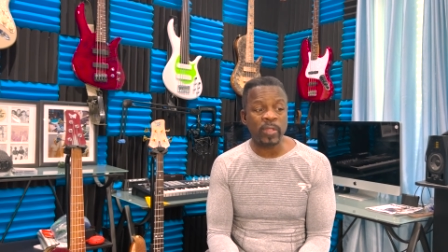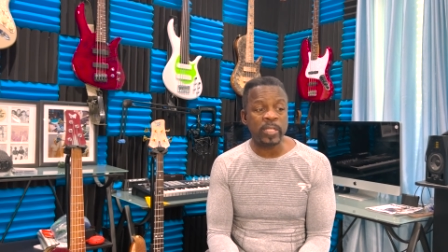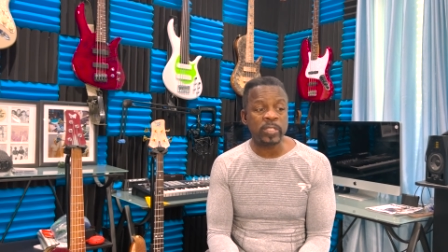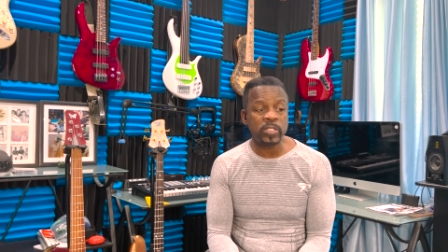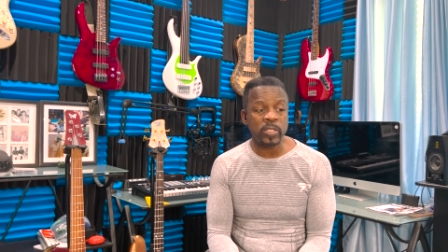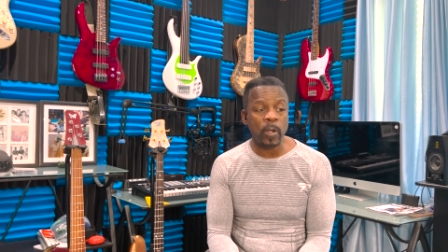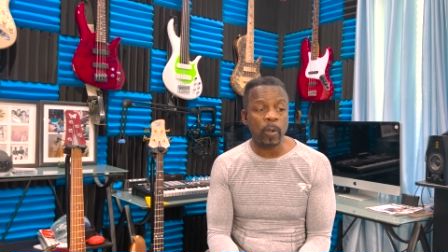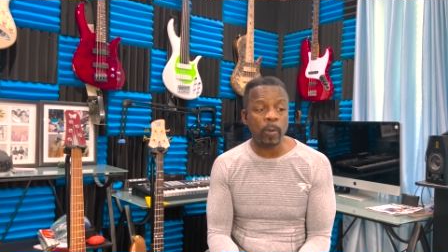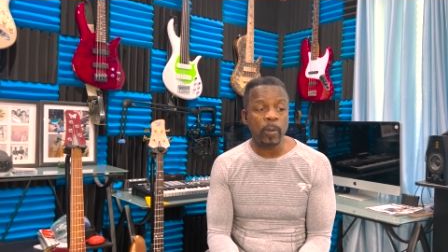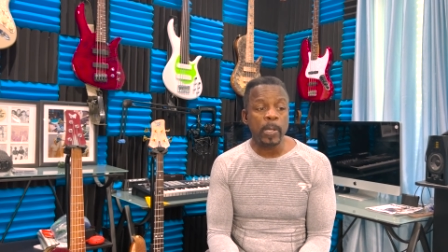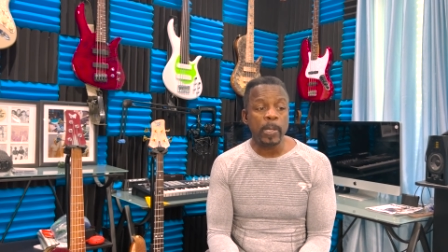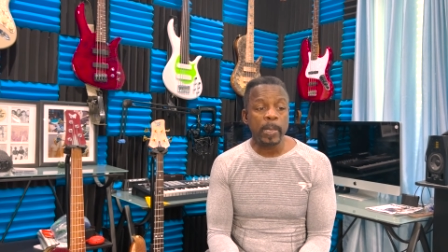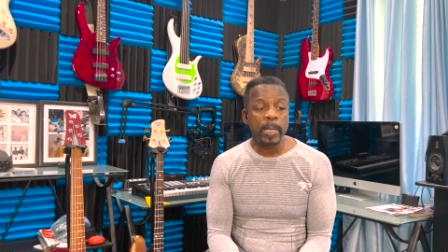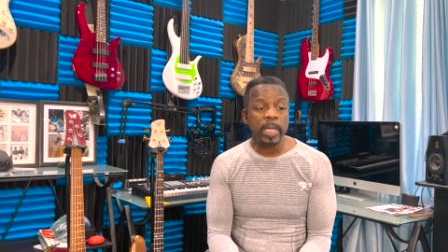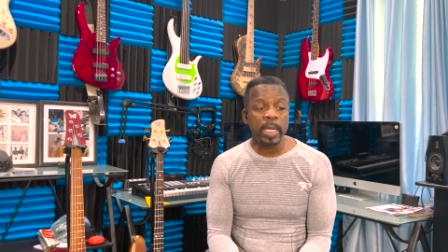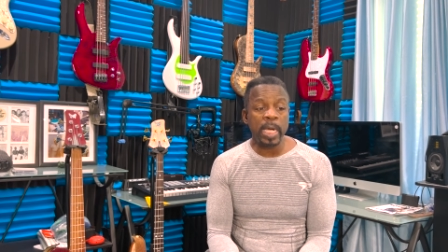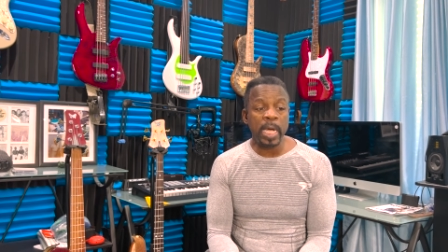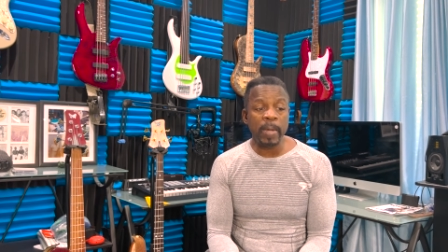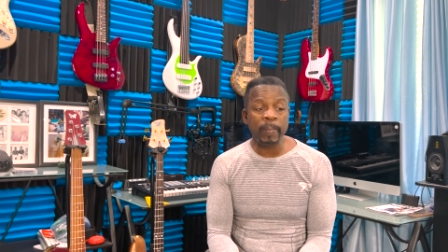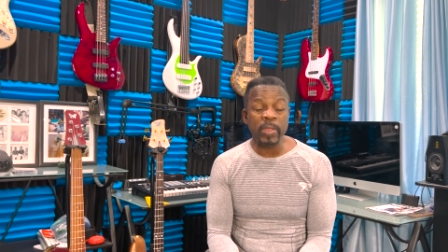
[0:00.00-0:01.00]
And so
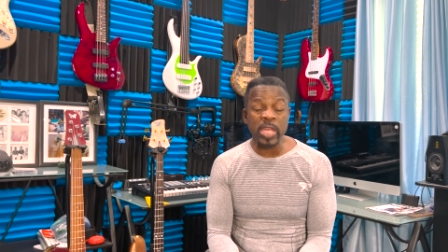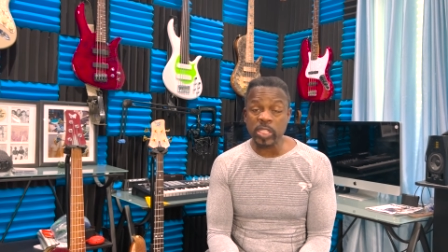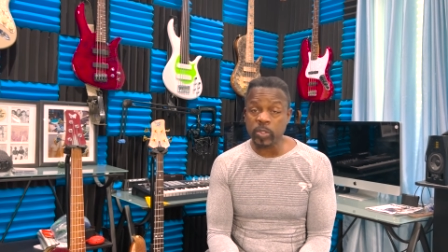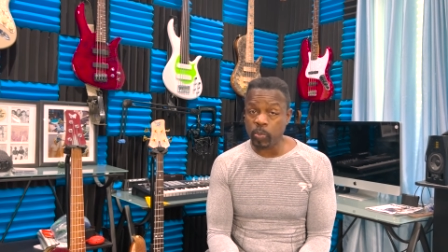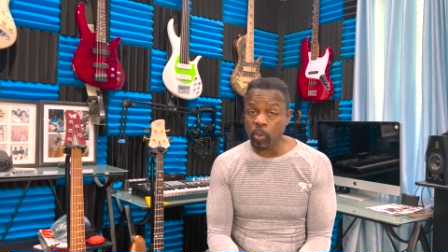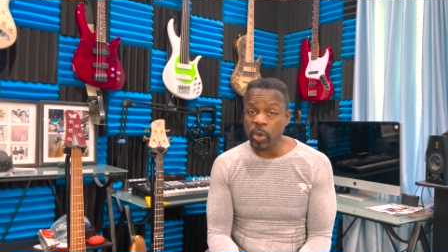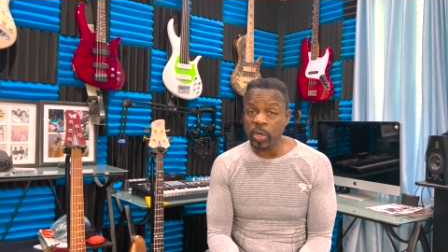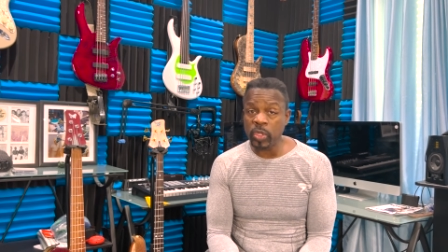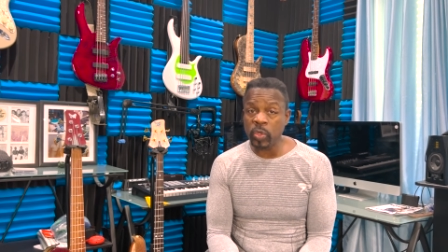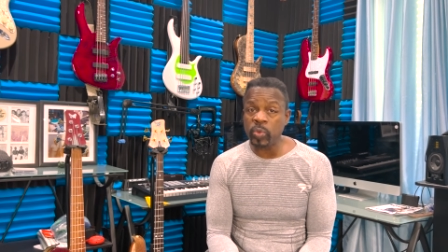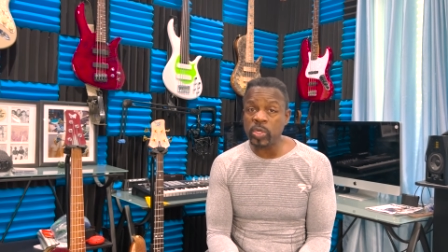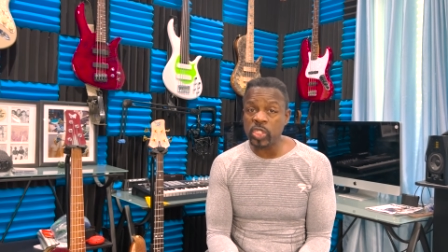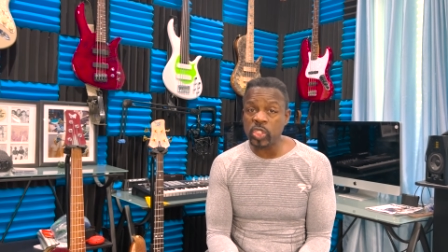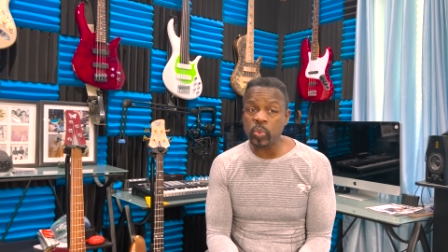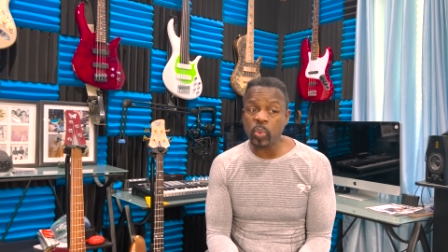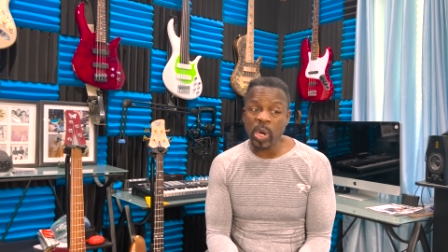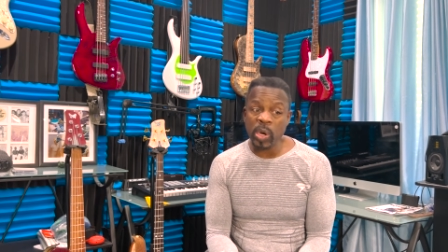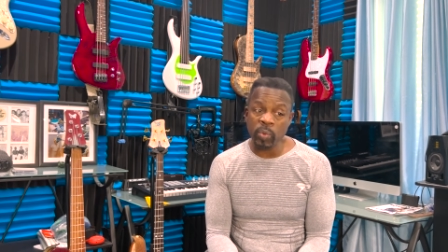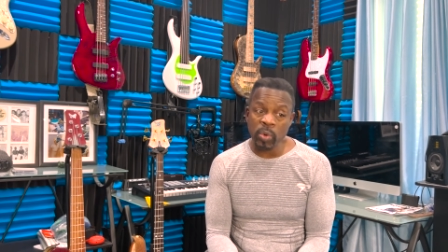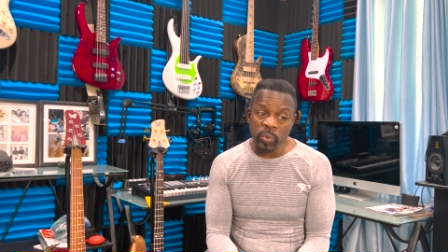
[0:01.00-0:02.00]
um, that's one of the reasons
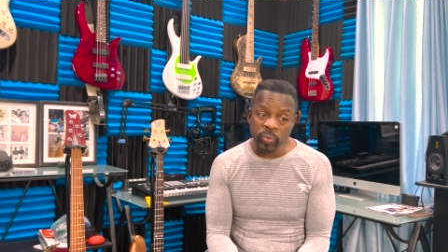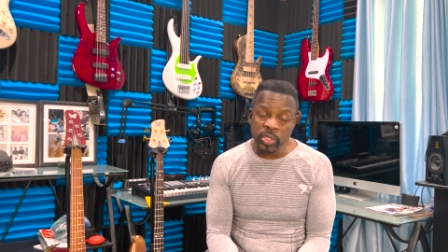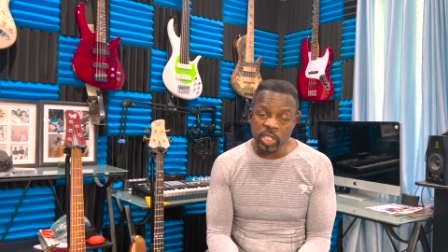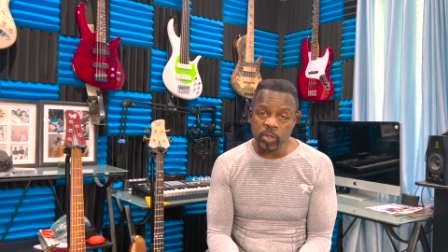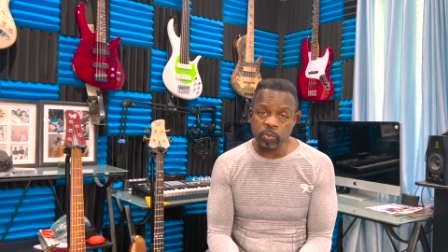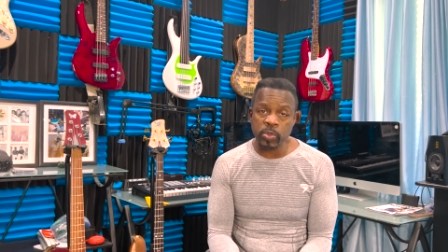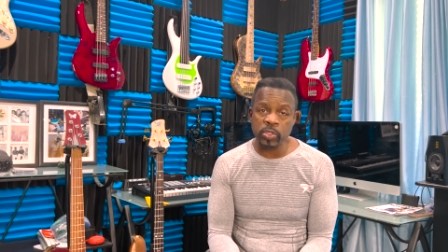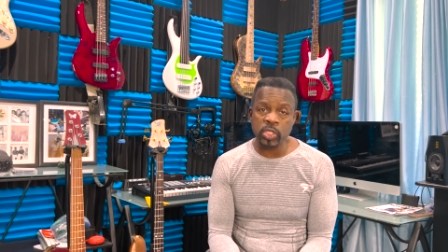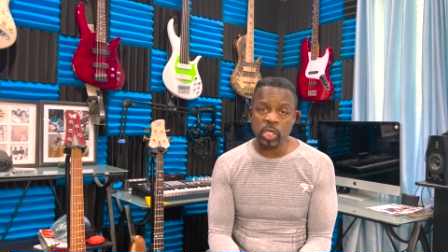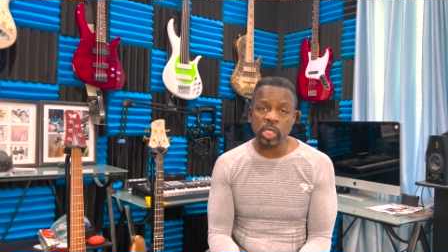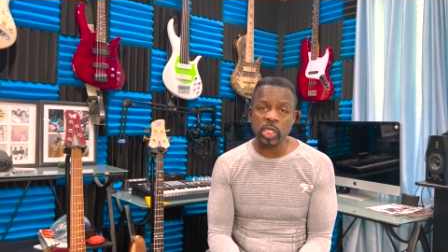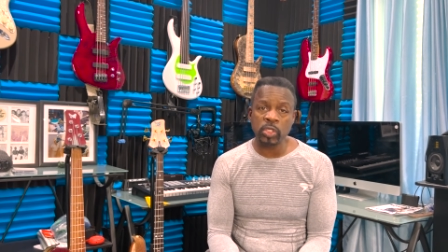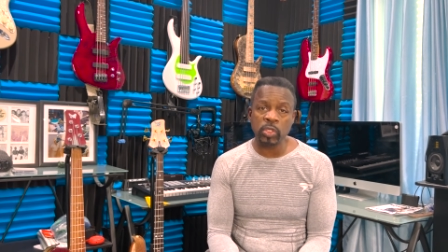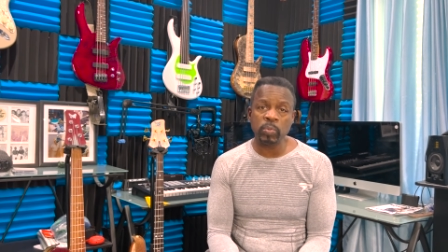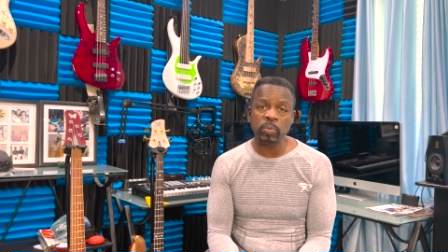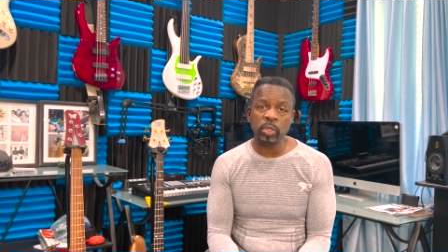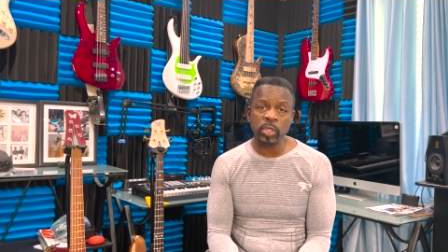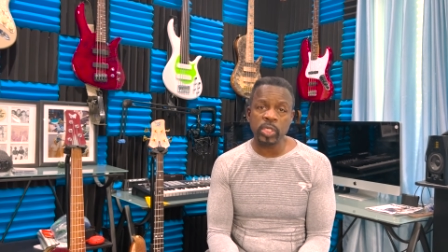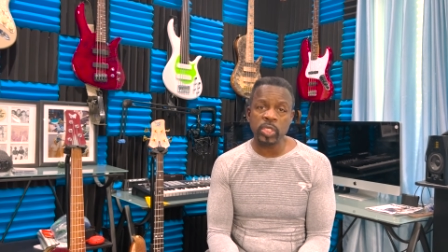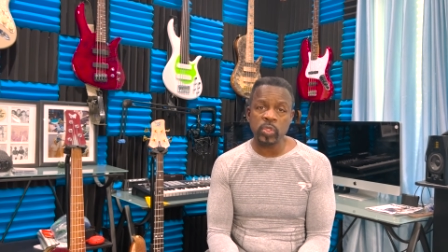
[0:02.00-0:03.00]
why I wrote this particular
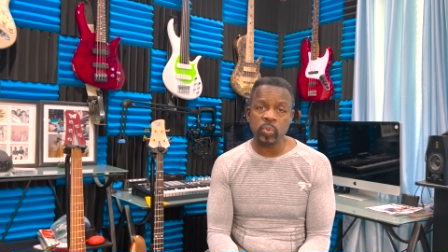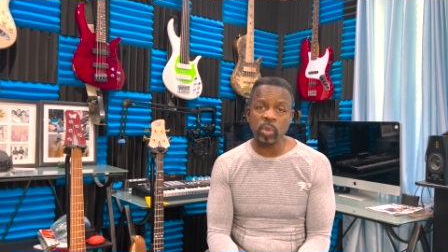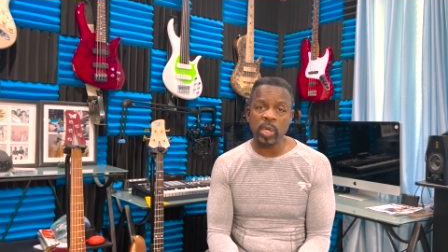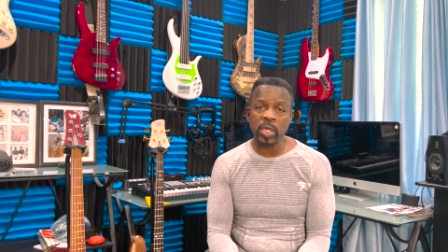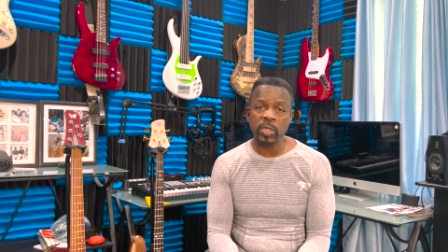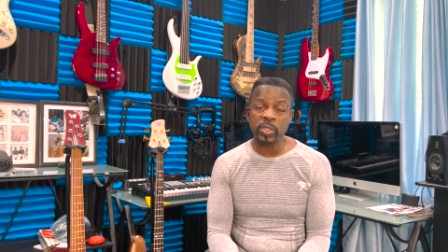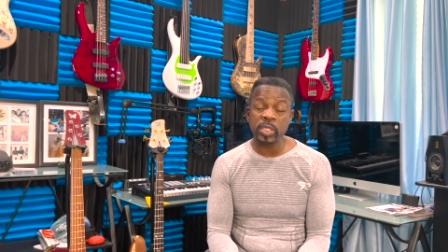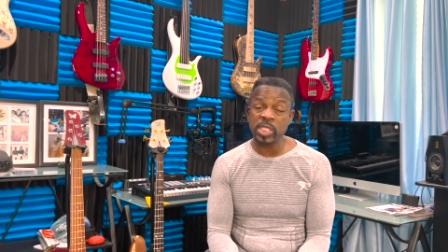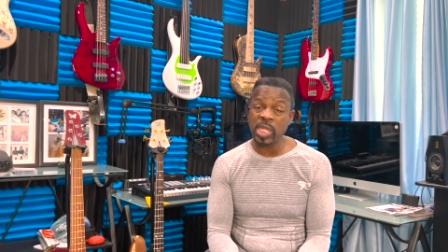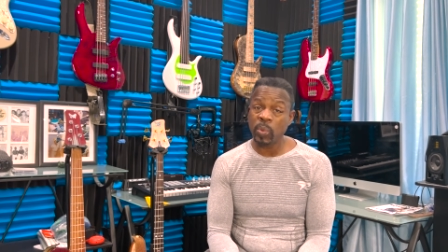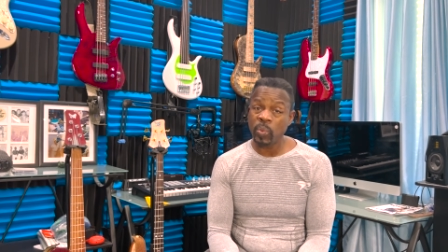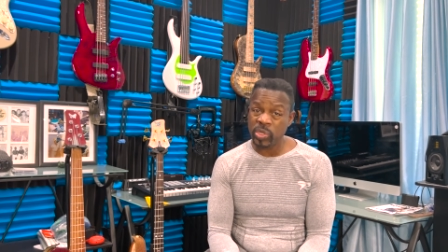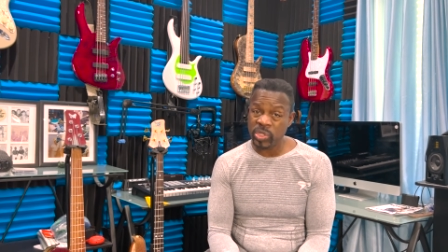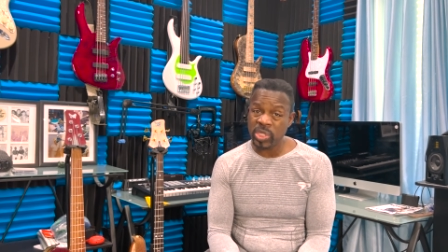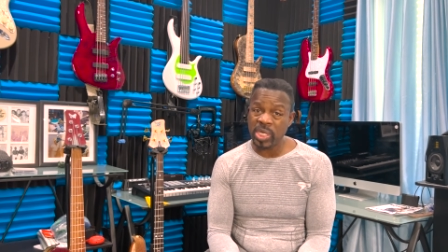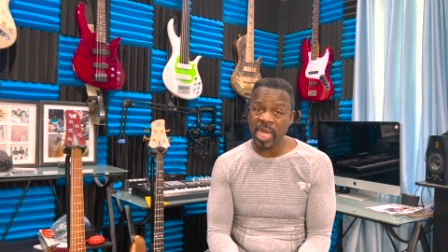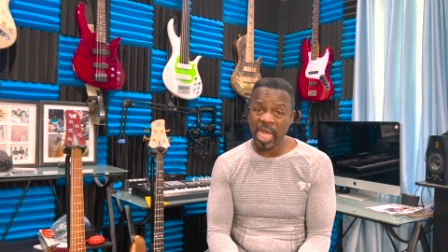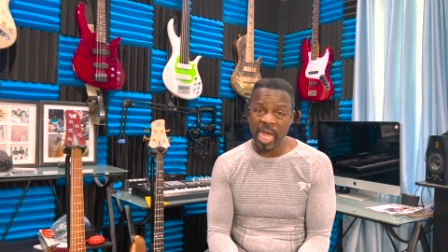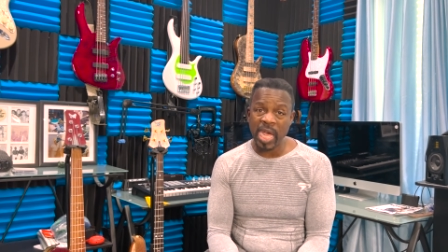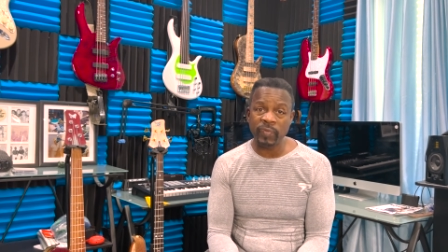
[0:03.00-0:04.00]
book as well, because I want
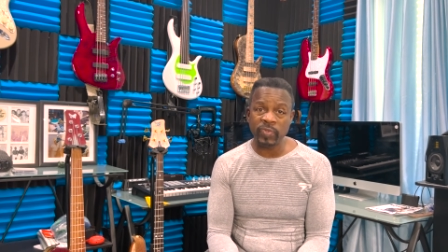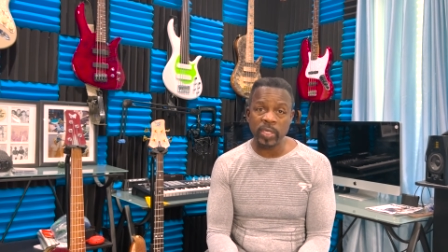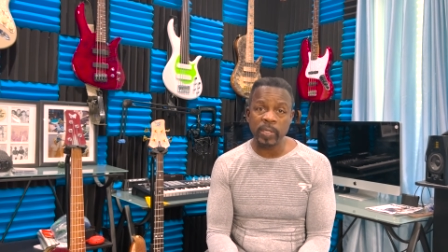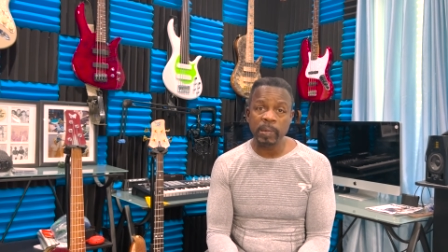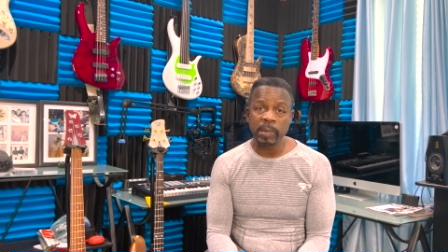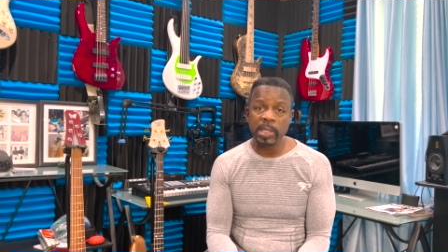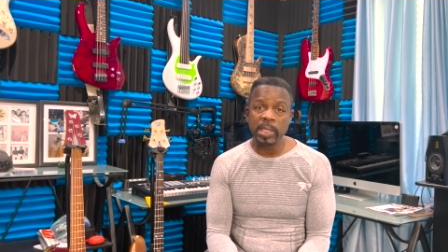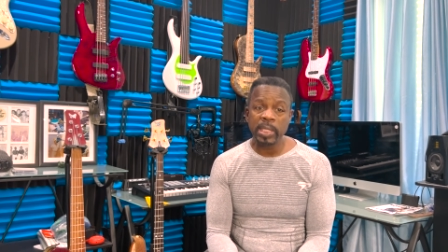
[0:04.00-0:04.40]
you to have it.